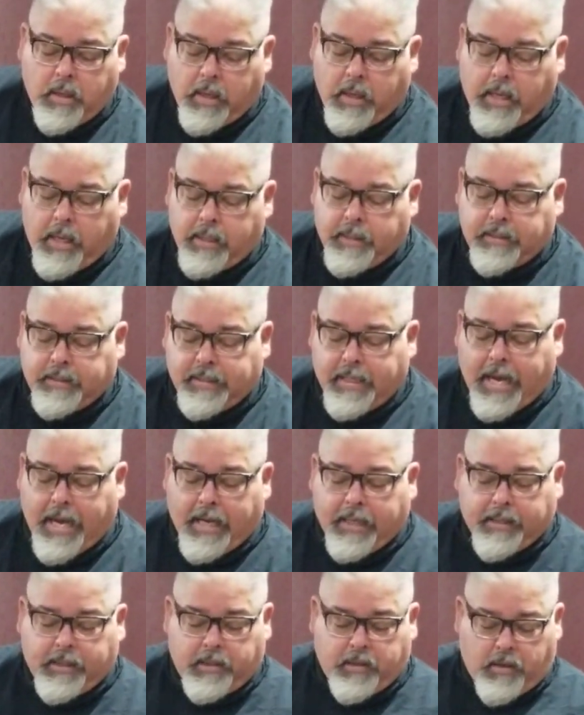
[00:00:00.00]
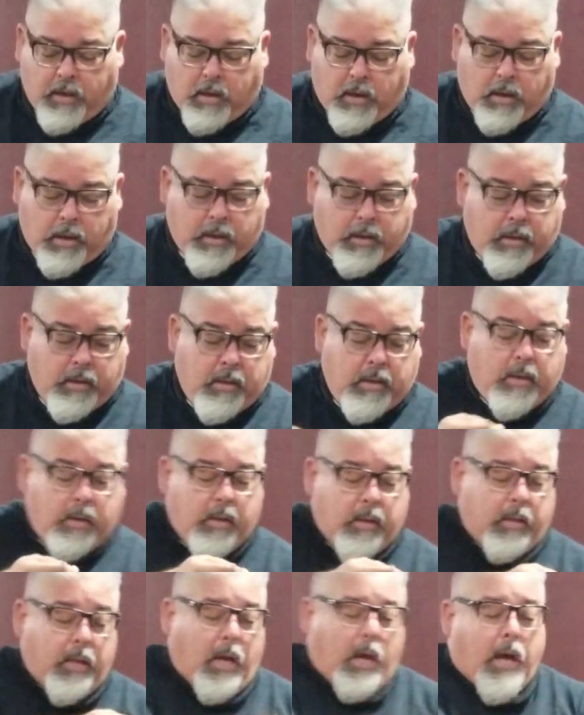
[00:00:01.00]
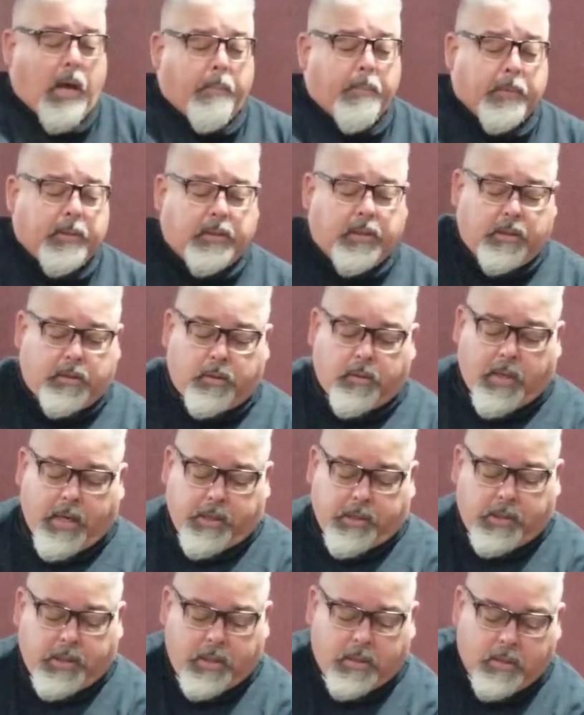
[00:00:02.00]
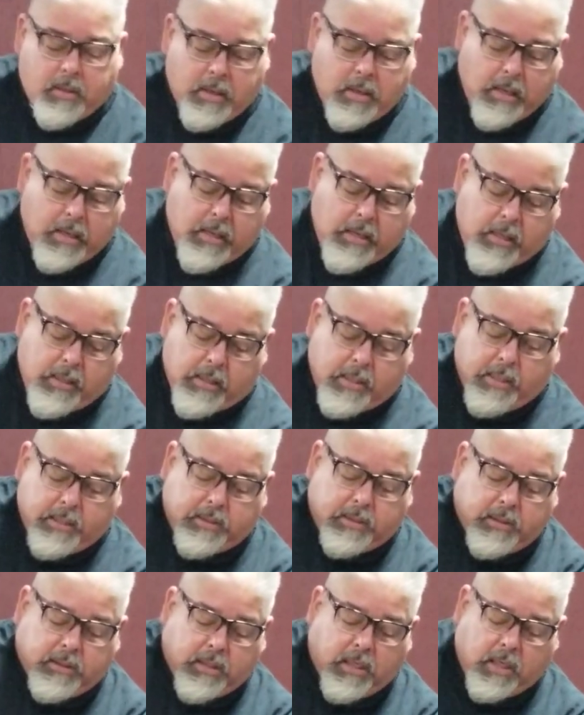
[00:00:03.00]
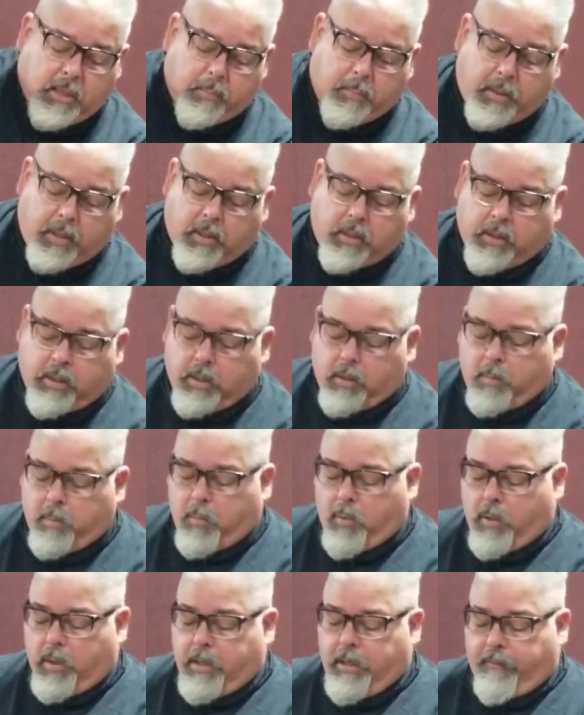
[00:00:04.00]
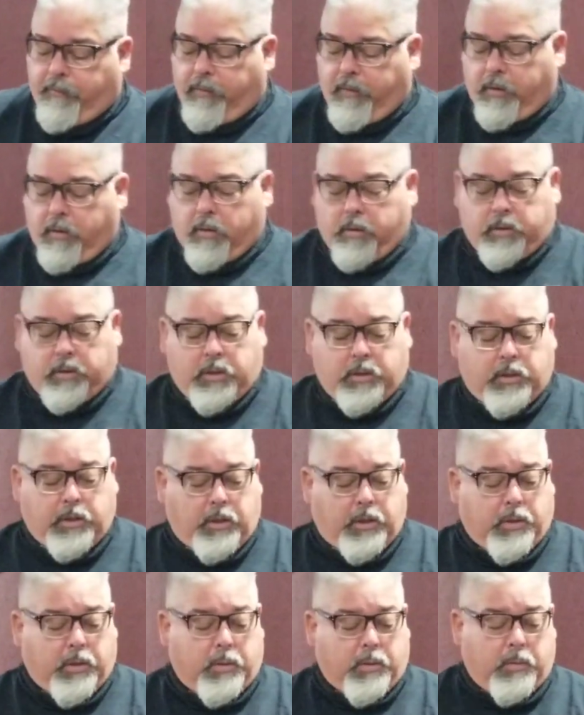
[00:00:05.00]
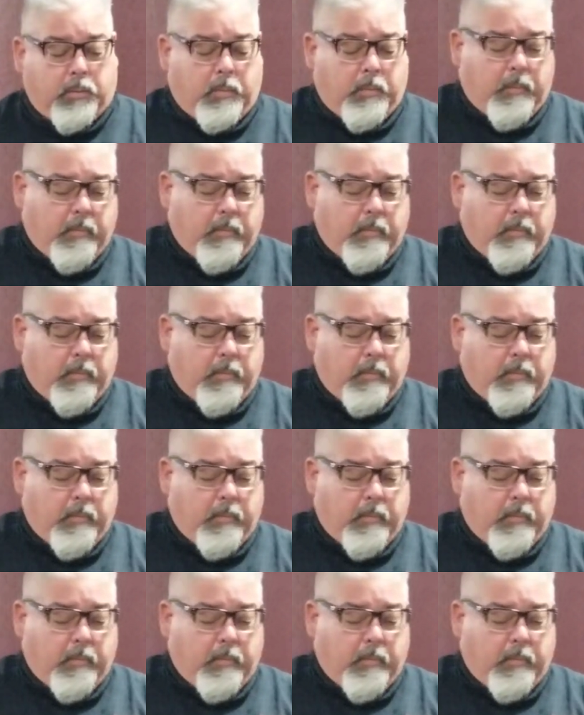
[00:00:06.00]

and stack the dog the opposite direction. This is going to be a little more difficult to do.